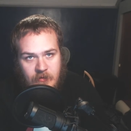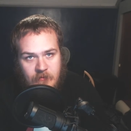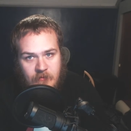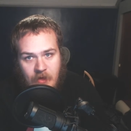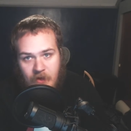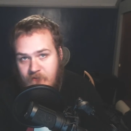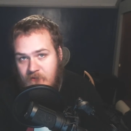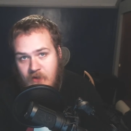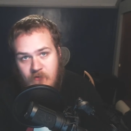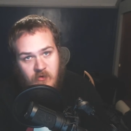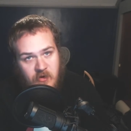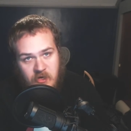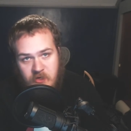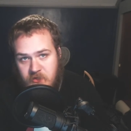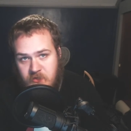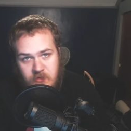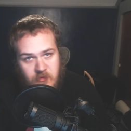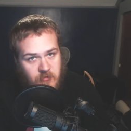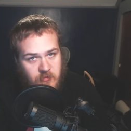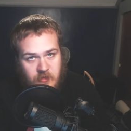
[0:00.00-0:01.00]
I've never eaten
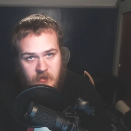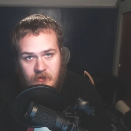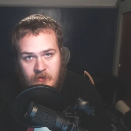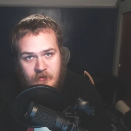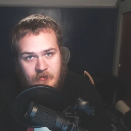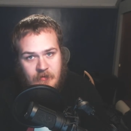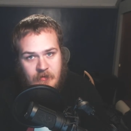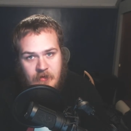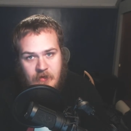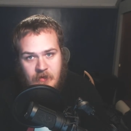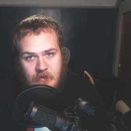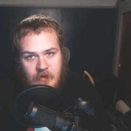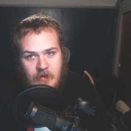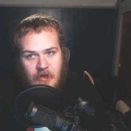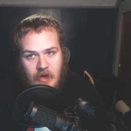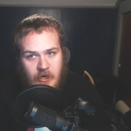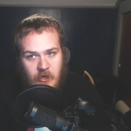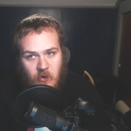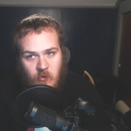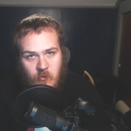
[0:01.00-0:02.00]
sushi.
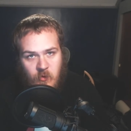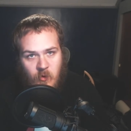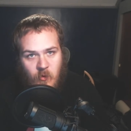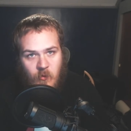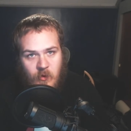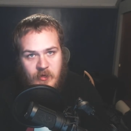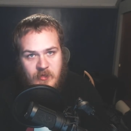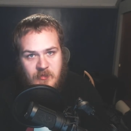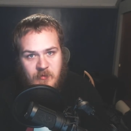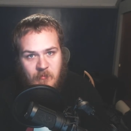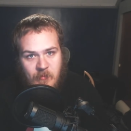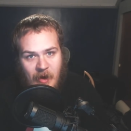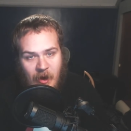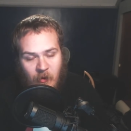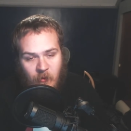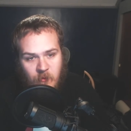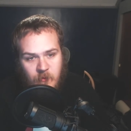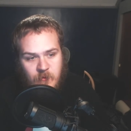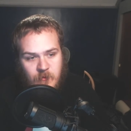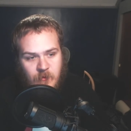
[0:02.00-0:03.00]
I don't know what it's
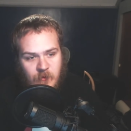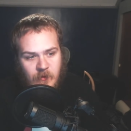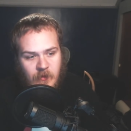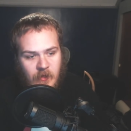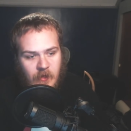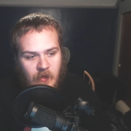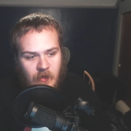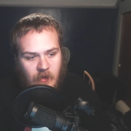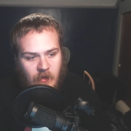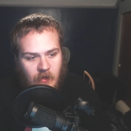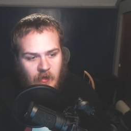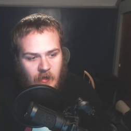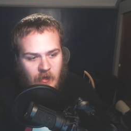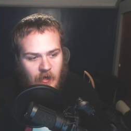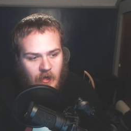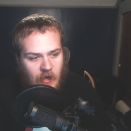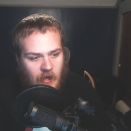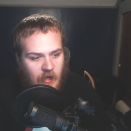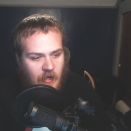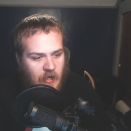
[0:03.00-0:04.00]
about.
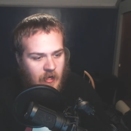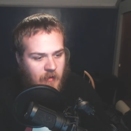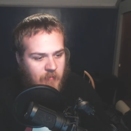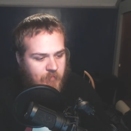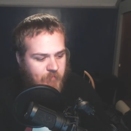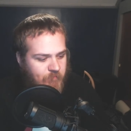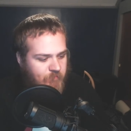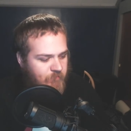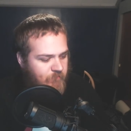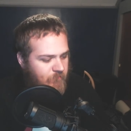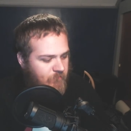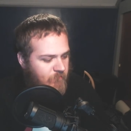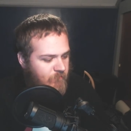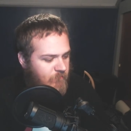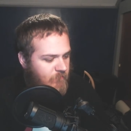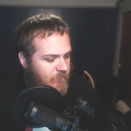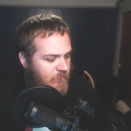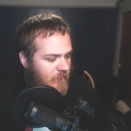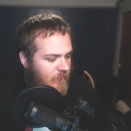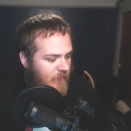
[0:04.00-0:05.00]
Um,
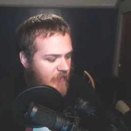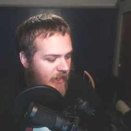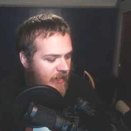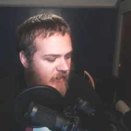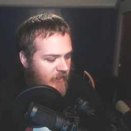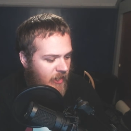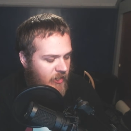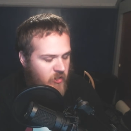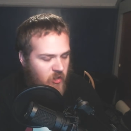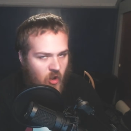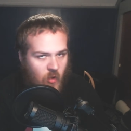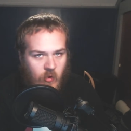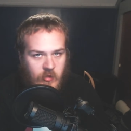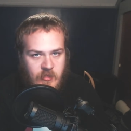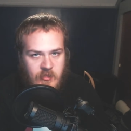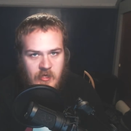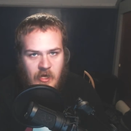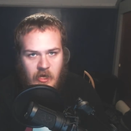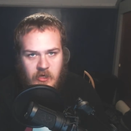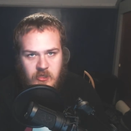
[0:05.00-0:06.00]
I, I know
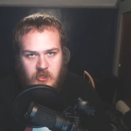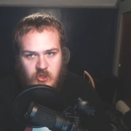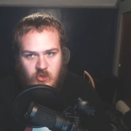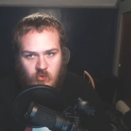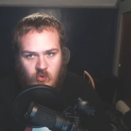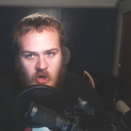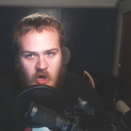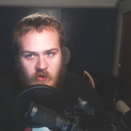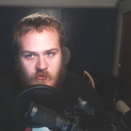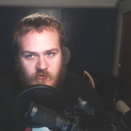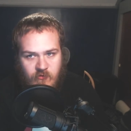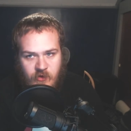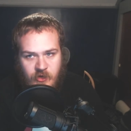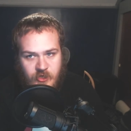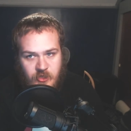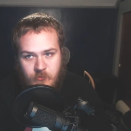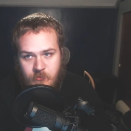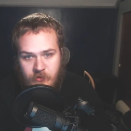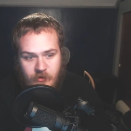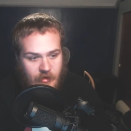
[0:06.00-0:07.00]
it's not just raw
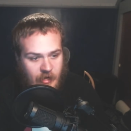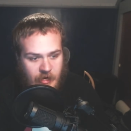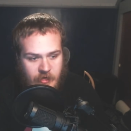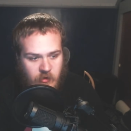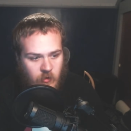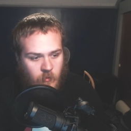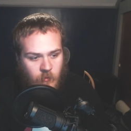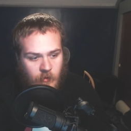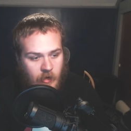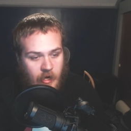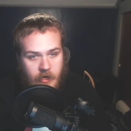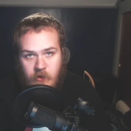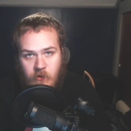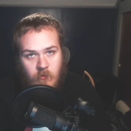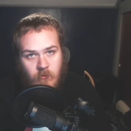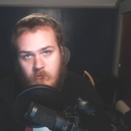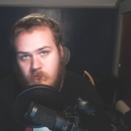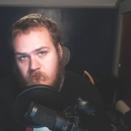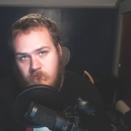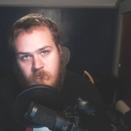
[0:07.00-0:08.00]
fish, but I don't I
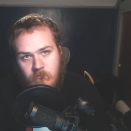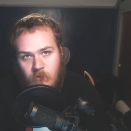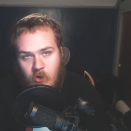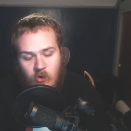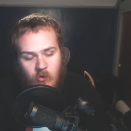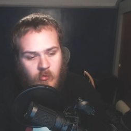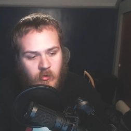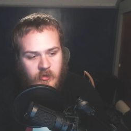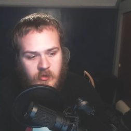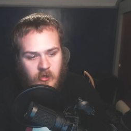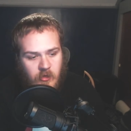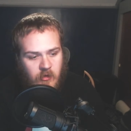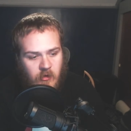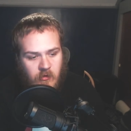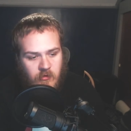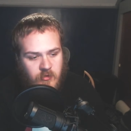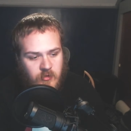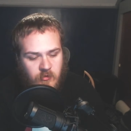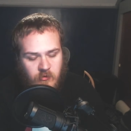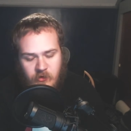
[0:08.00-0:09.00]
don't know what the
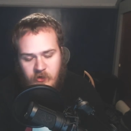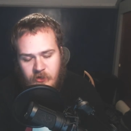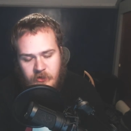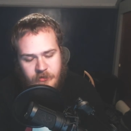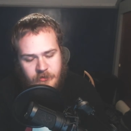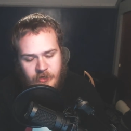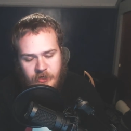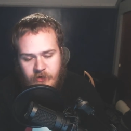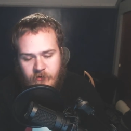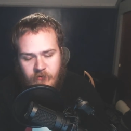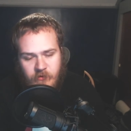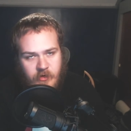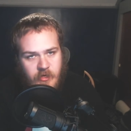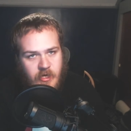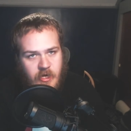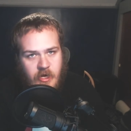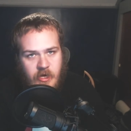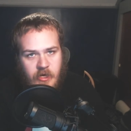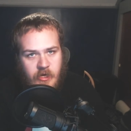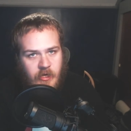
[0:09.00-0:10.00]
culture is. I never
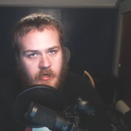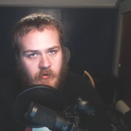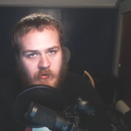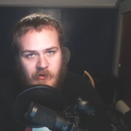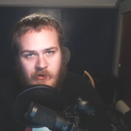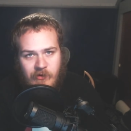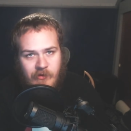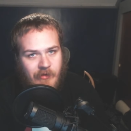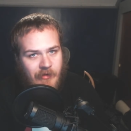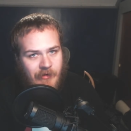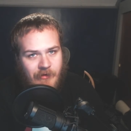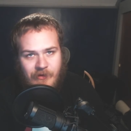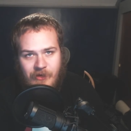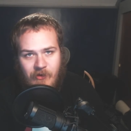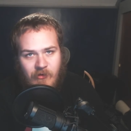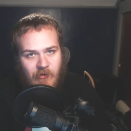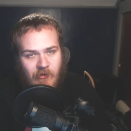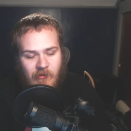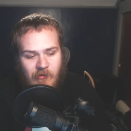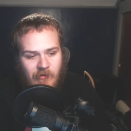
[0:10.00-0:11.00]
eaten it really at
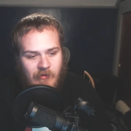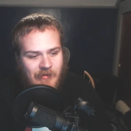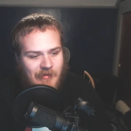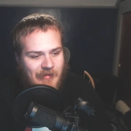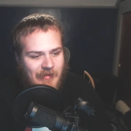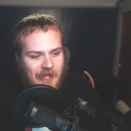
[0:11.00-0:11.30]
all.